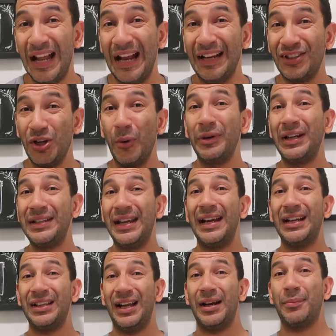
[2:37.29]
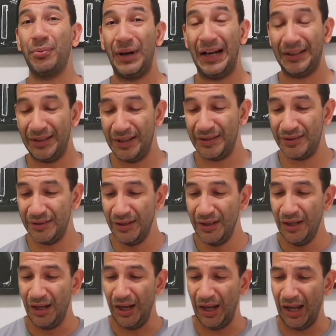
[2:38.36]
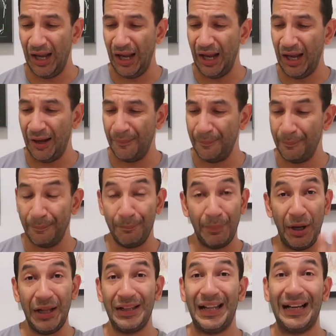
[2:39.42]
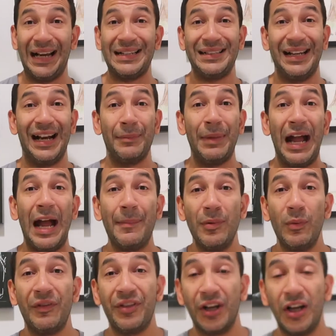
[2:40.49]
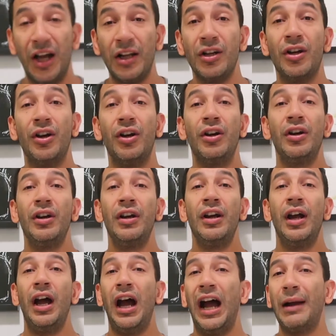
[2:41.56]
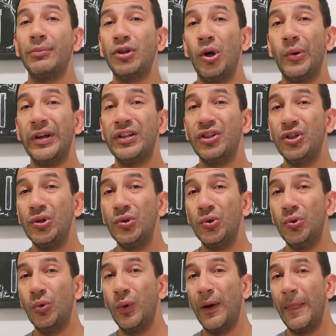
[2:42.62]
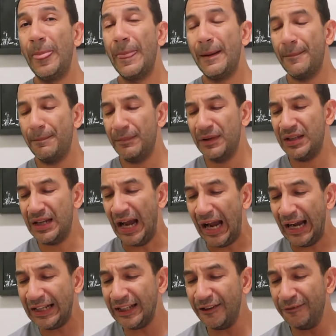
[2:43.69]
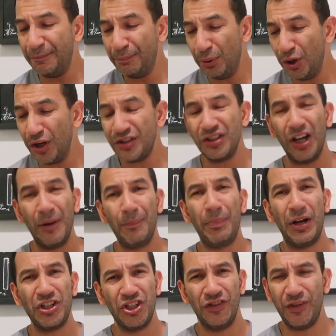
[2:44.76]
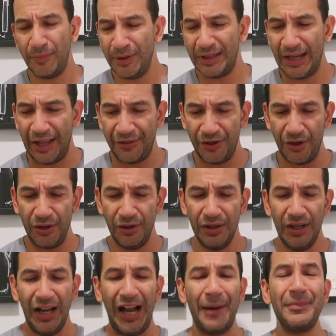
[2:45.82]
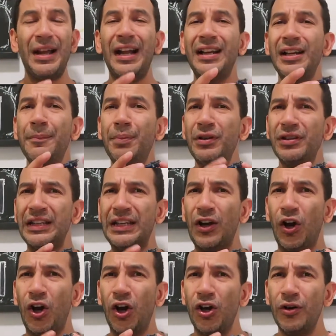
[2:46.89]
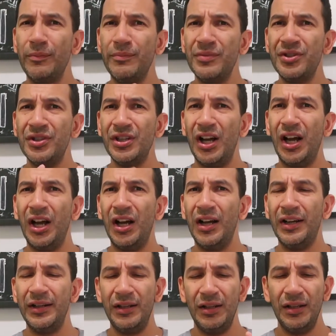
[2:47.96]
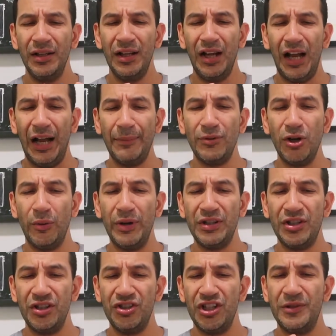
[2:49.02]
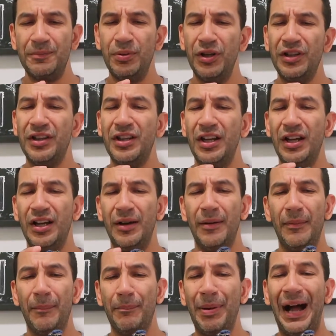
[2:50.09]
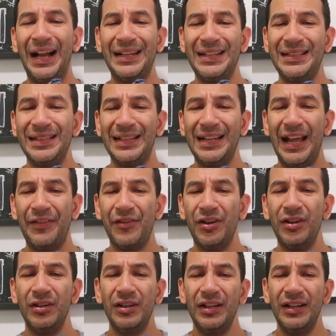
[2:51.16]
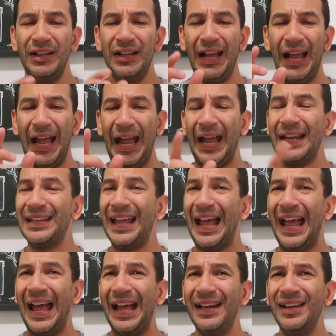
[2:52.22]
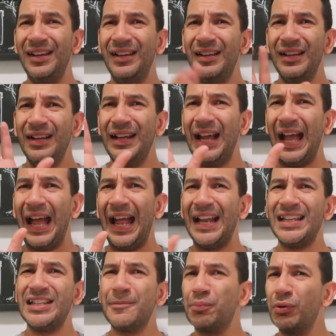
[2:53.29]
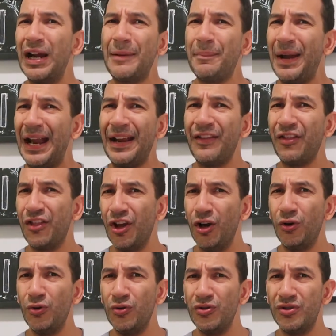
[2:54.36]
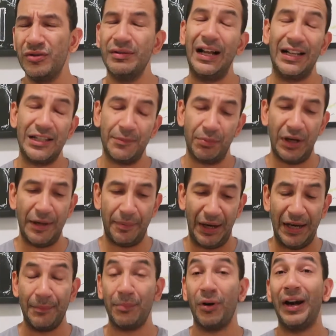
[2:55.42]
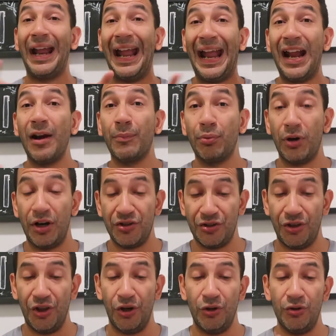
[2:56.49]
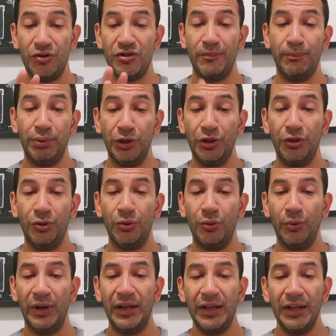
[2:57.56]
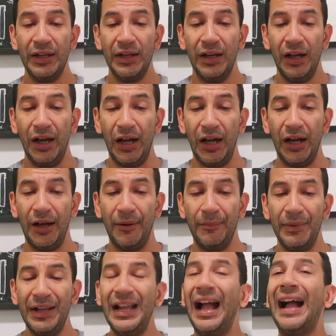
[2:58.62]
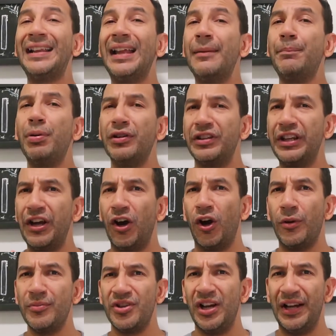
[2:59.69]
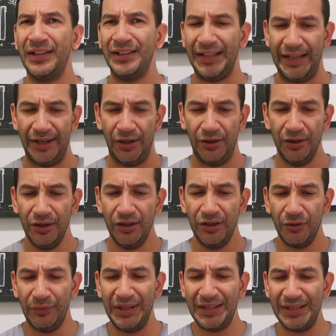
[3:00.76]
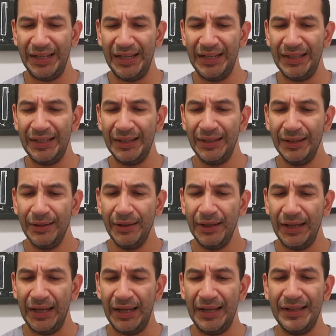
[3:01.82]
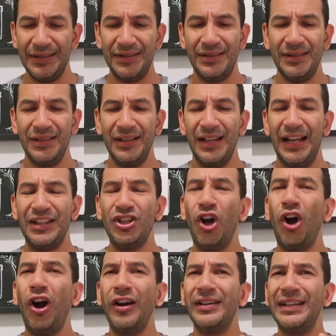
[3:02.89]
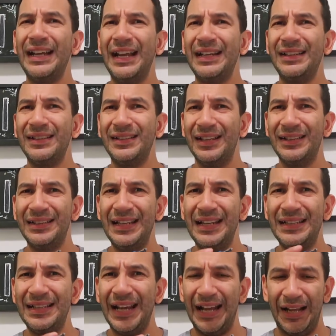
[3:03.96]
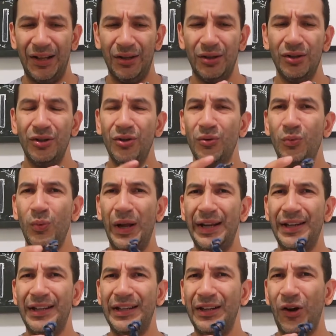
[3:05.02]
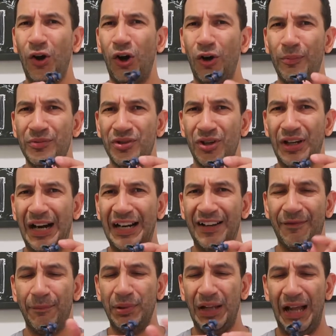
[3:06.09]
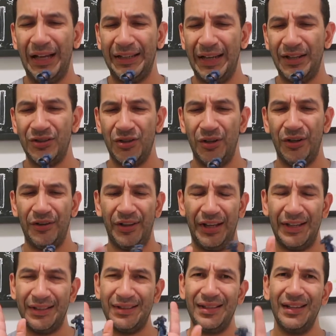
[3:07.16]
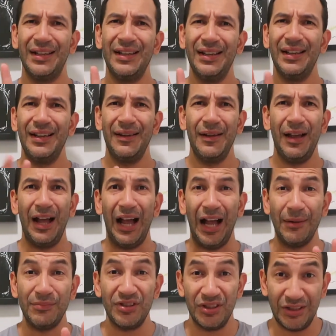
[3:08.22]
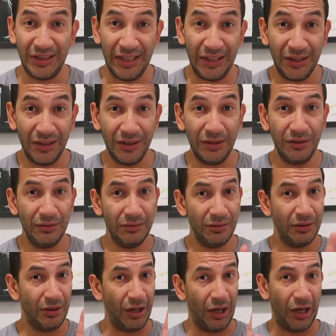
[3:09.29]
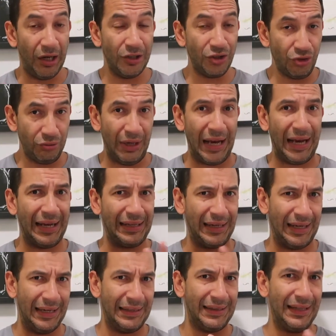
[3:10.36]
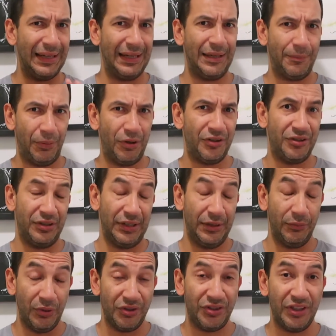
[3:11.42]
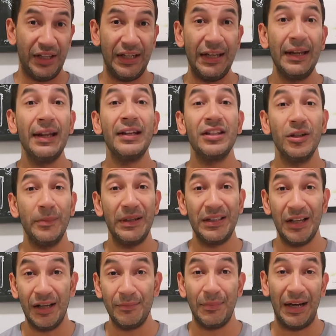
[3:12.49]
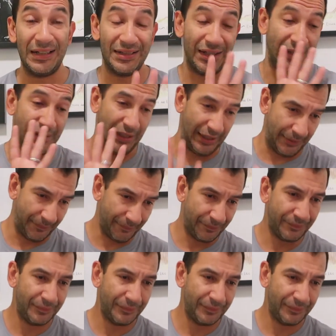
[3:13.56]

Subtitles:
It's going to take a lot of practice. But like I said, I'm happy with the color. I'm going to kind of put a bunch of them together. I'm not going to put the arms on. I'm going to just put the body together and the head and spray paint those, not spray paint, but airbrush those blue. And then put the arms on later. The reasoning is it's hard to get the detail when the arms are kind of blocking certain things. I'm still on track, I think, personally, we'll see, to be done by Sunday.